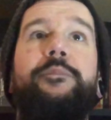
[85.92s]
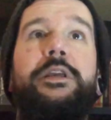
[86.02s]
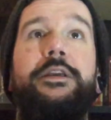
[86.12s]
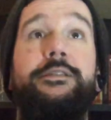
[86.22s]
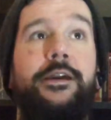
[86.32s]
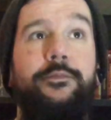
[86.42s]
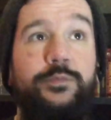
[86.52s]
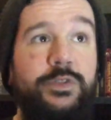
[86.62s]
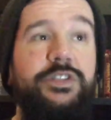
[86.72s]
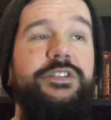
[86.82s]
Because I
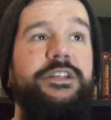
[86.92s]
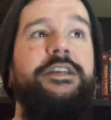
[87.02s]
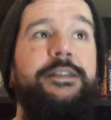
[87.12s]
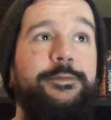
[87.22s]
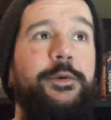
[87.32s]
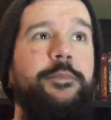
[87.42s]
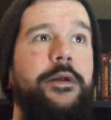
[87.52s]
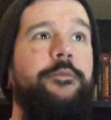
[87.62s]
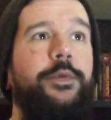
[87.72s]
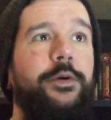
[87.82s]
distinctly
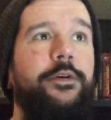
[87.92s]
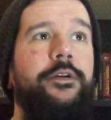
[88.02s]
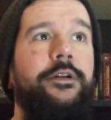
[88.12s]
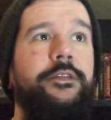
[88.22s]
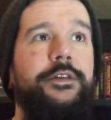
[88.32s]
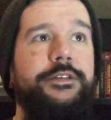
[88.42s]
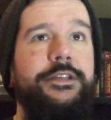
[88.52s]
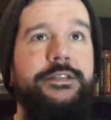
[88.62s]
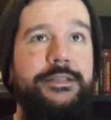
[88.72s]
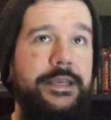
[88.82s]
remember there's
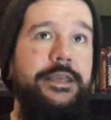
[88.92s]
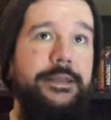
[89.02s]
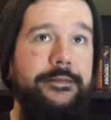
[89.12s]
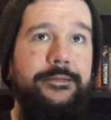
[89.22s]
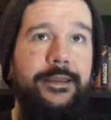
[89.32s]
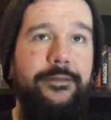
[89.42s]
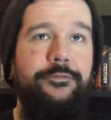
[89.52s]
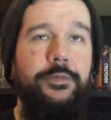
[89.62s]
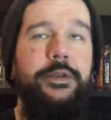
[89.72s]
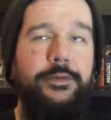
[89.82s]
a scene
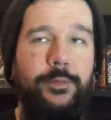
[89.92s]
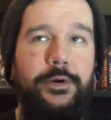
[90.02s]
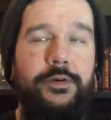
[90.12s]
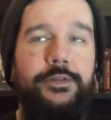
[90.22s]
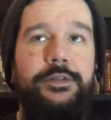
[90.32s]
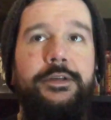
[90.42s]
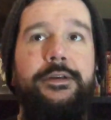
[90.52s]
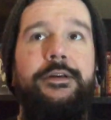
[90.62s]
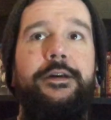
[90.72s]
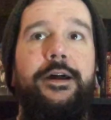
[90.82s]
in Forbidden World
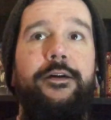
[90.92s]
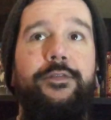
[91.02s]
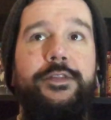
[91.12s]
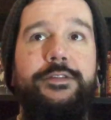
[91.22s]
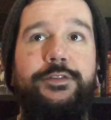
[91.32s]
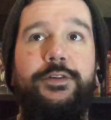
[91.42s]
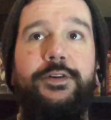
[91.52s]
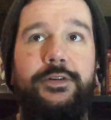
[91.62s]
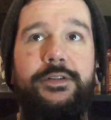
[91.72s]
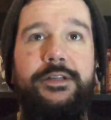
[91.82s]
of this
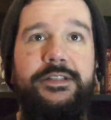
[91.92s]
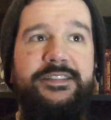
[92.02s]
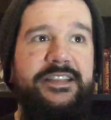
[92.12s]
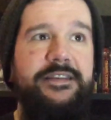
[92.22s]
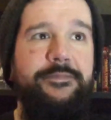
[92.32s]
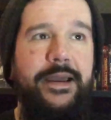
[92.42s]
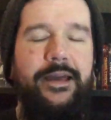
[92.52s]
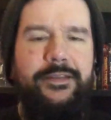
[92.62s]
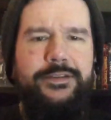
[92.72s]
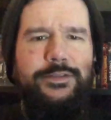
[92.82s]
girl in a steam
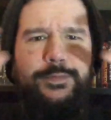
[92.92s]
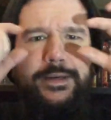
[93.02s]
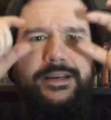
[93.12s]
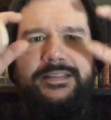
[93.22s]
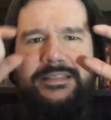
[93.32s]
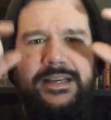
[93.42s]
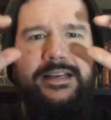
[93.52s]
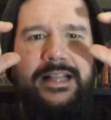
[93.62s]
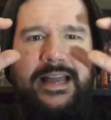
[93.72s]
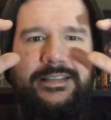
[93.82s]
bath, and she's wearing
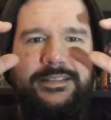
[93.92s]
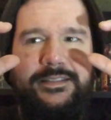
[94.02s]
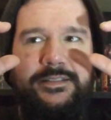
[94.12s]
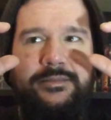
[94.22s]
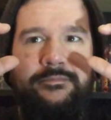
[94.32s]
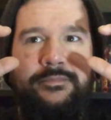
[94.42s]
sunglasses,